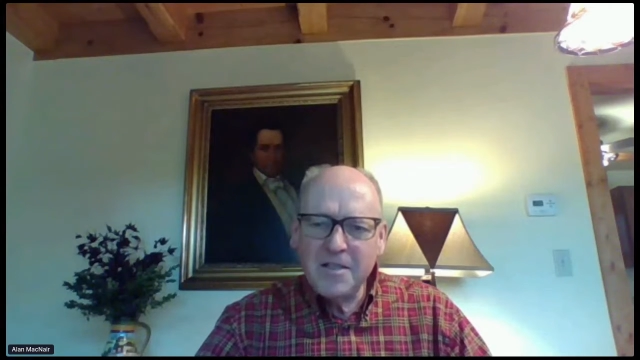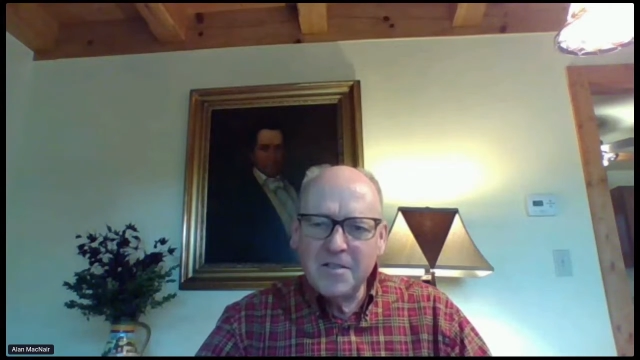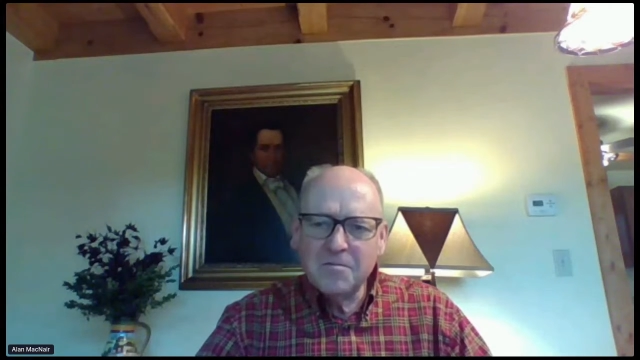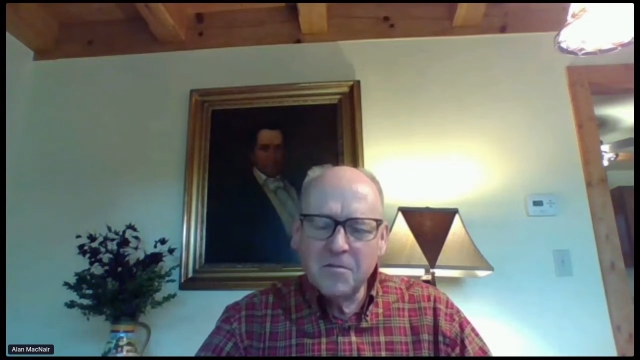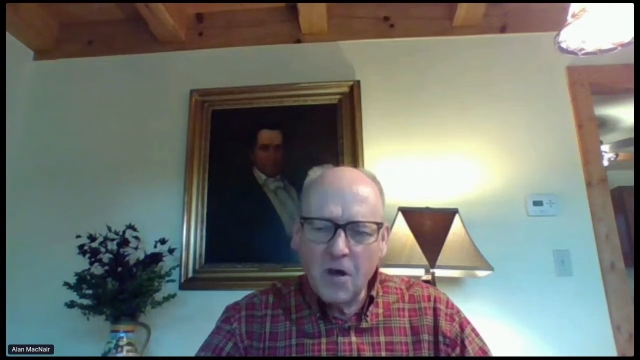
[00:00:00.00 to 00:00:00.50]

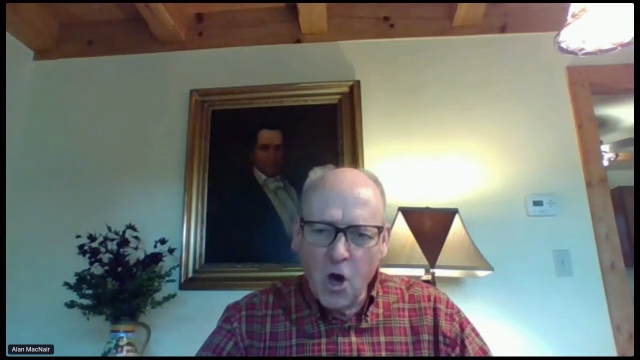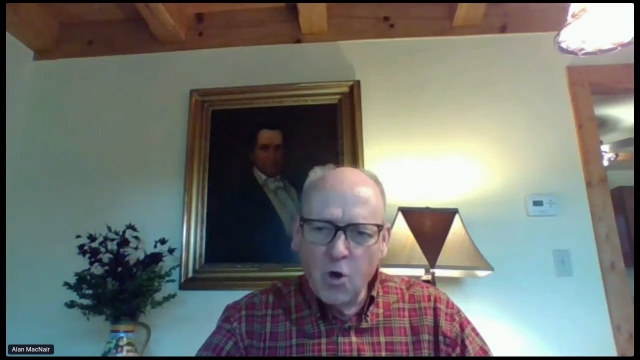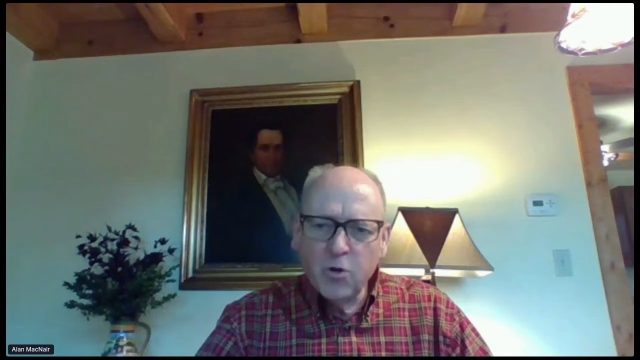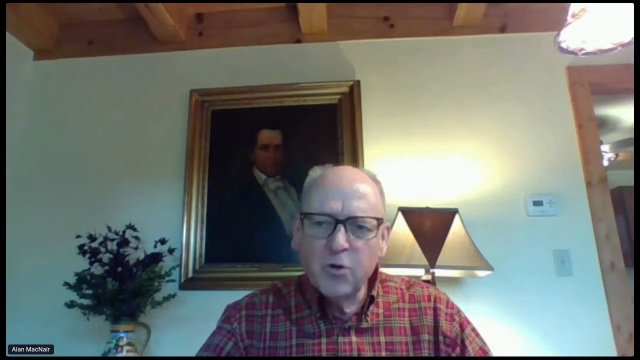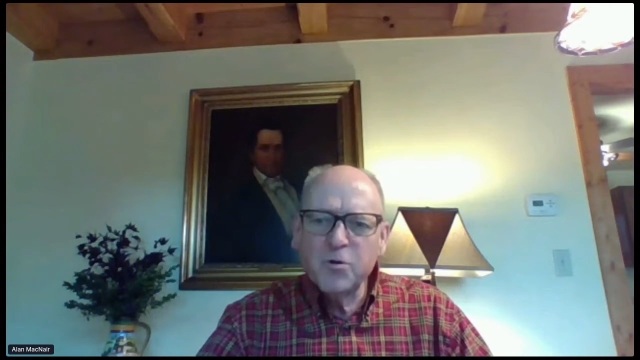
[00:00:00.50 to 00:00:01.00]
the
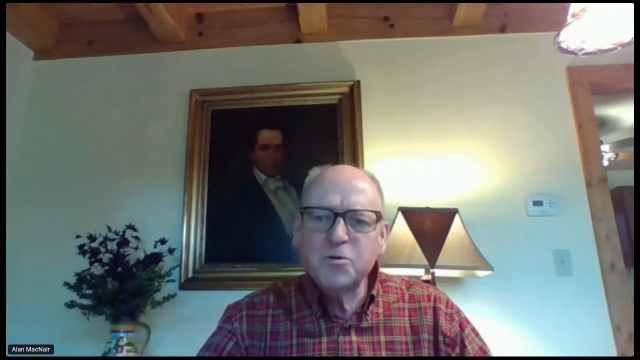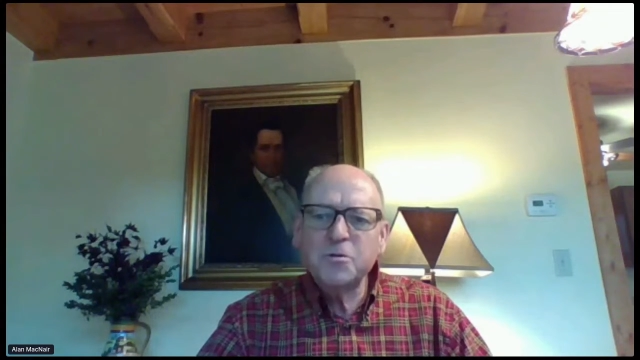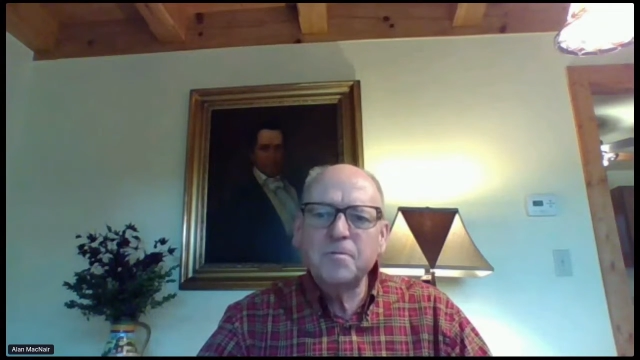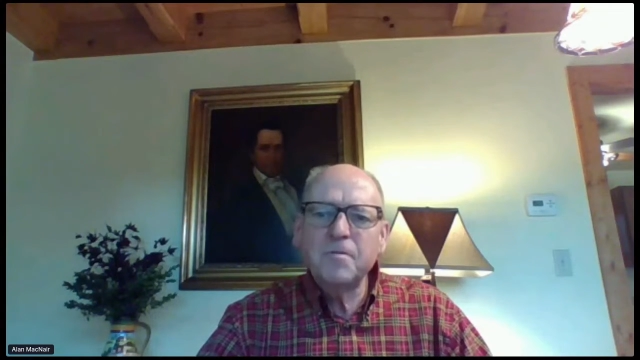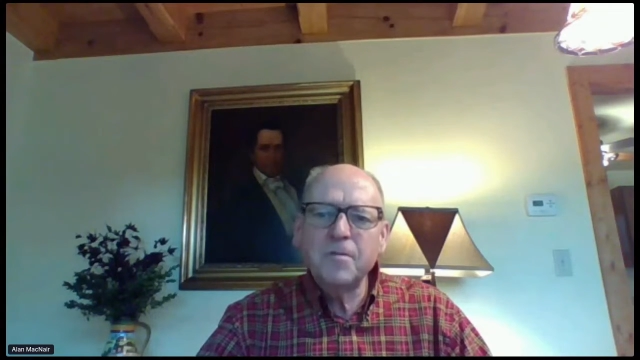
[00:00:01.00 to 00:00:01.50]
owners,
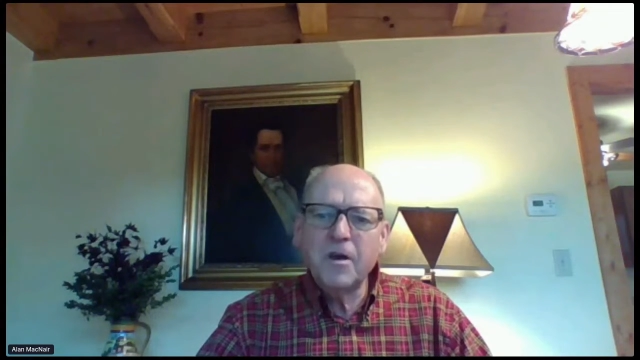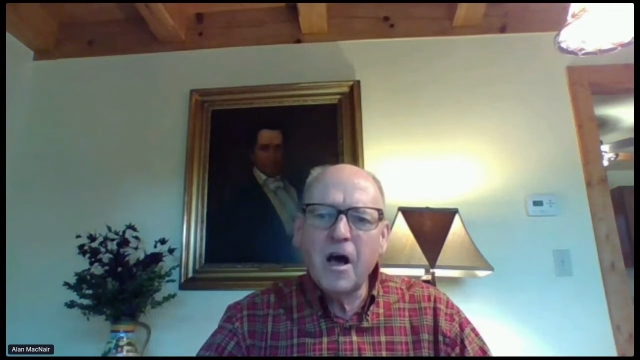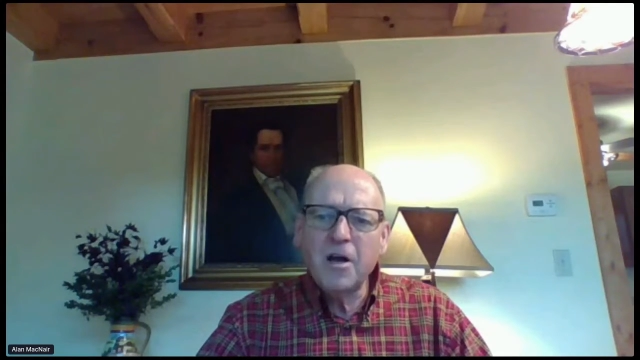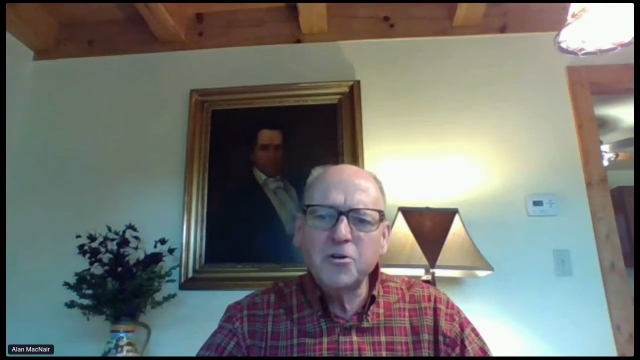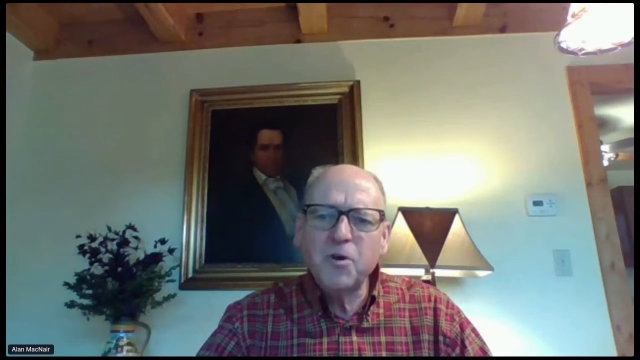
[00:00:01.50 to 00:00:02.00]
the
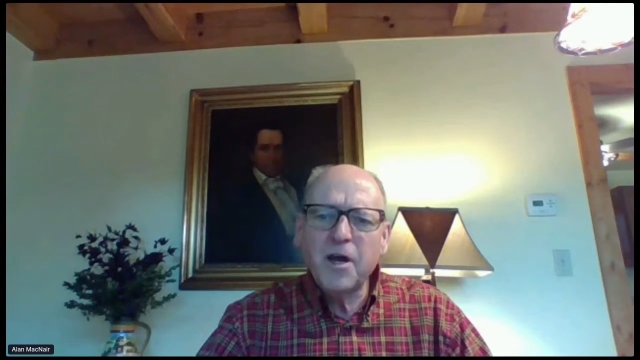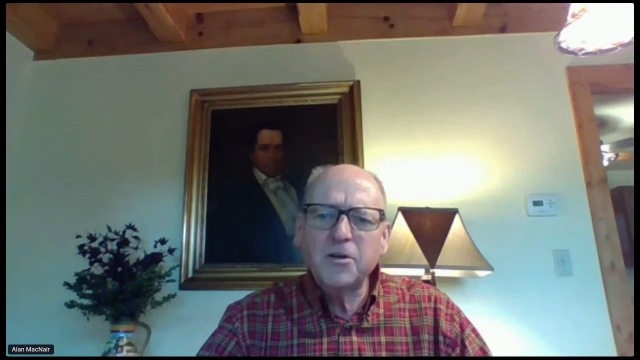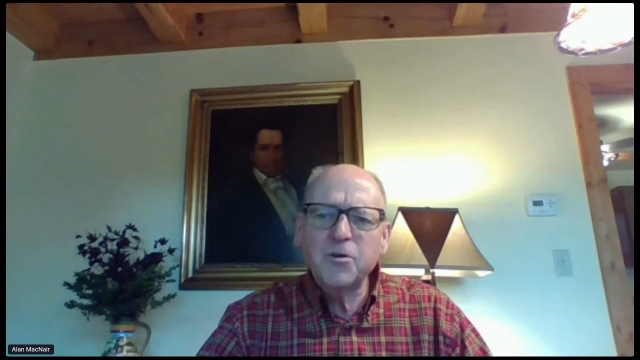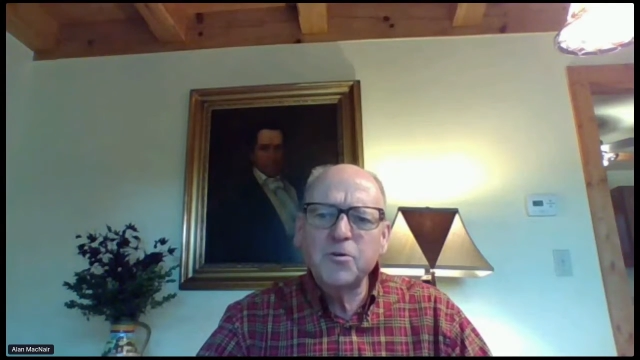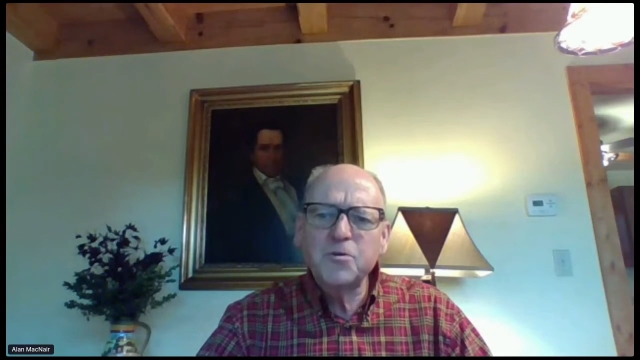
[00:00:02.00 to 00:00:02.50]

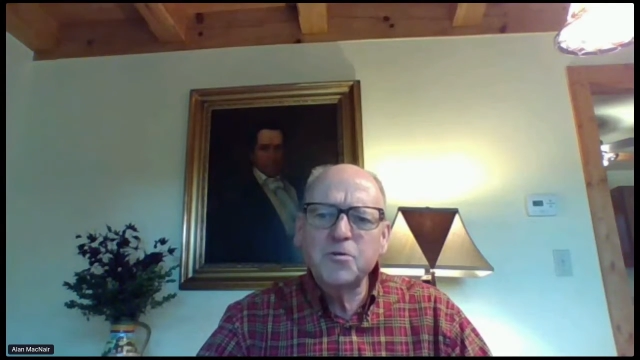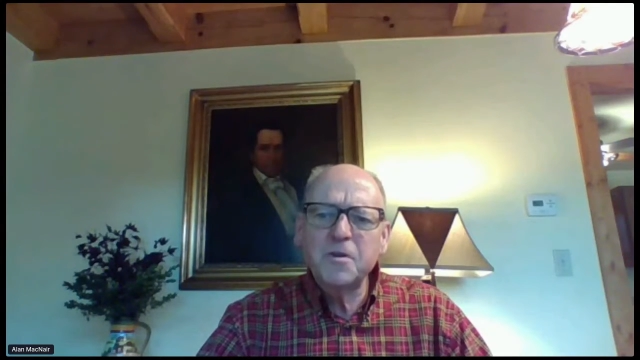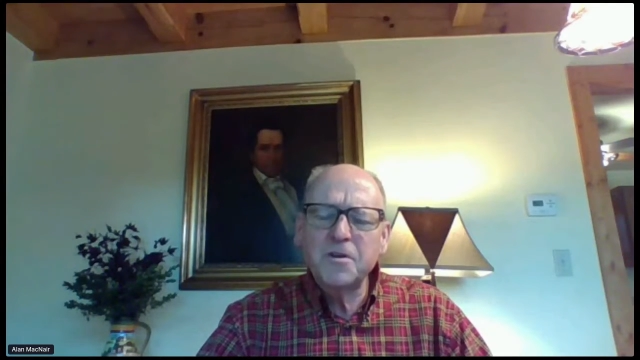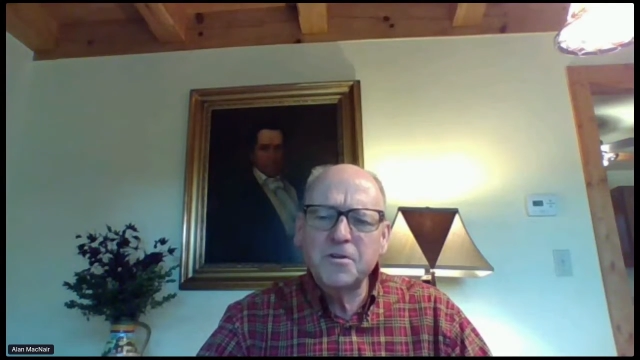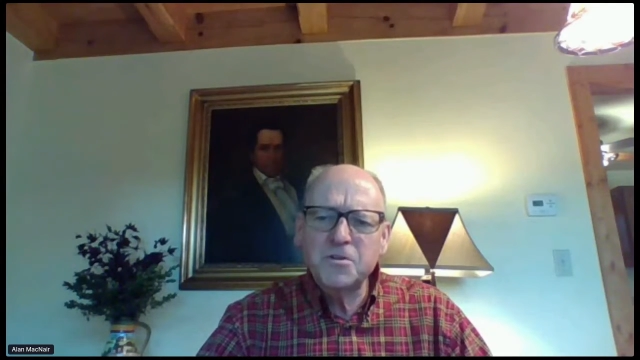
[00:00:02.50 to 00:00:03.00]
contractors, the
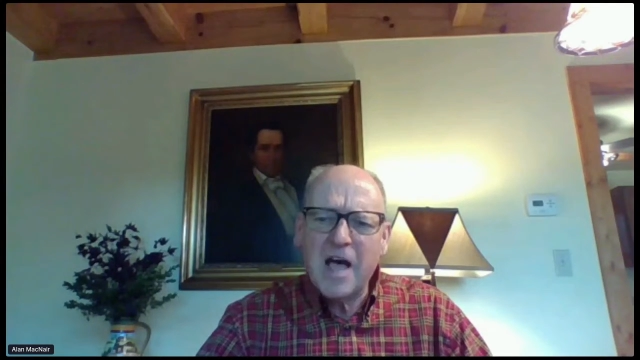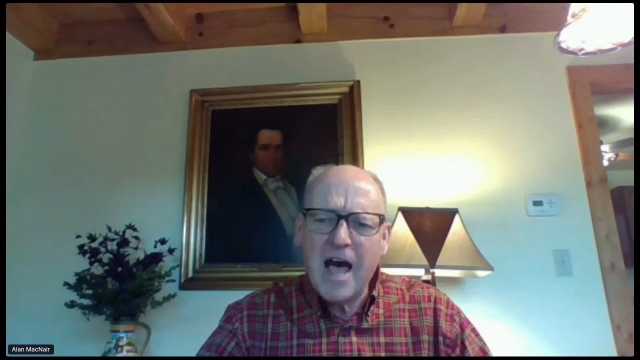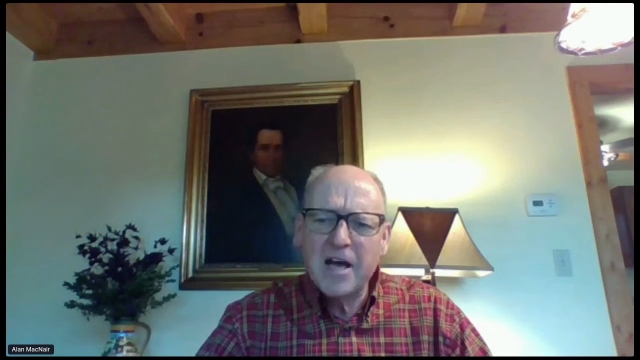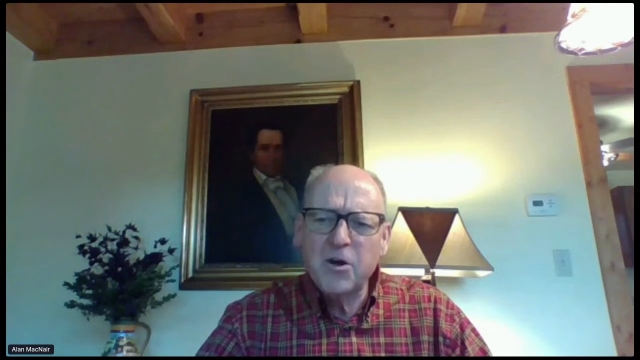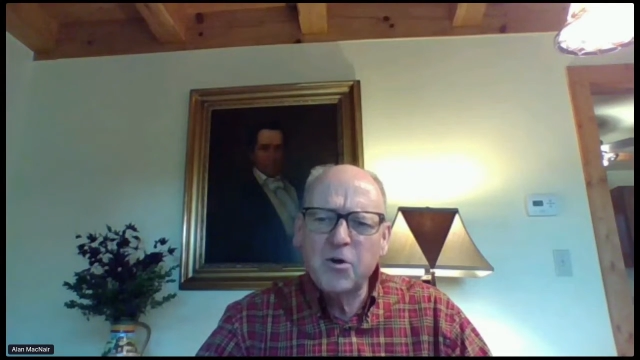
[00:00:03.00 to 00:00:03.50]

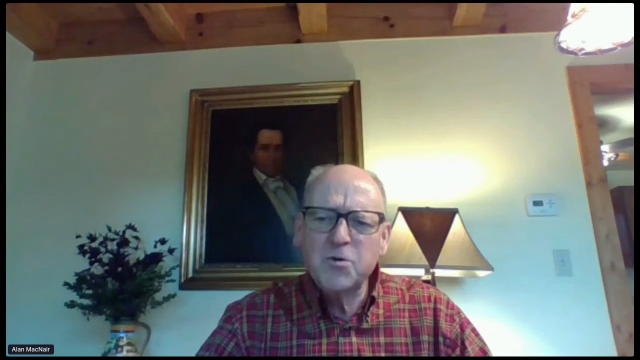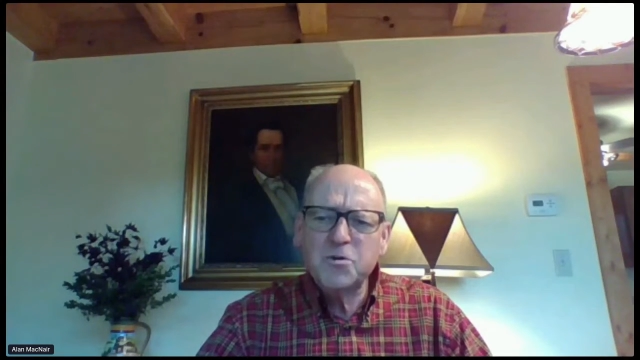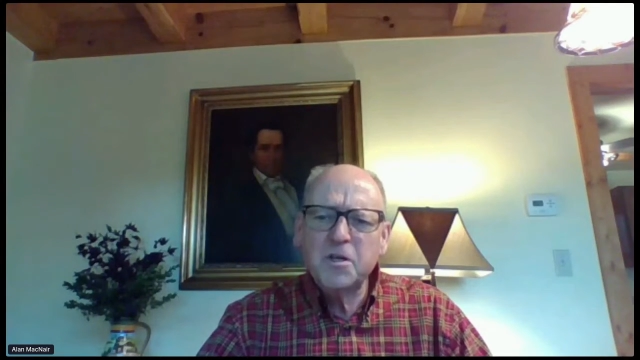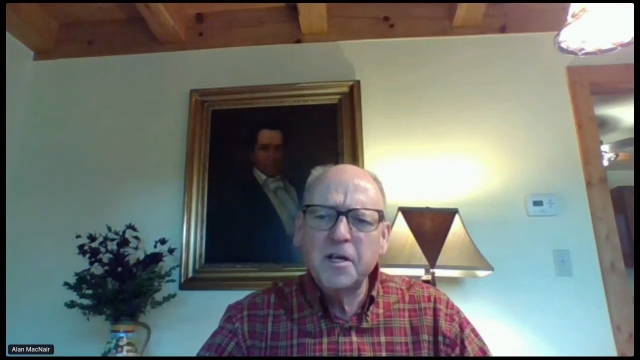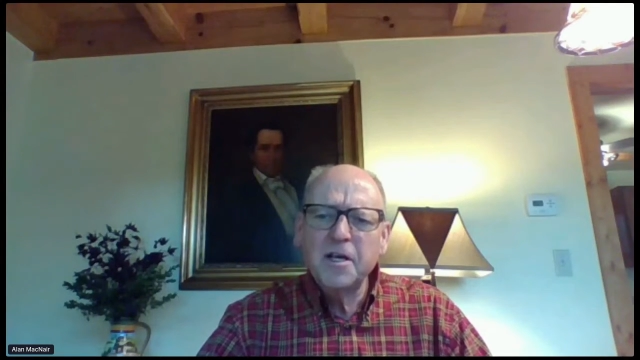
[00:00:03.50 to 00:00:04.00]
designers,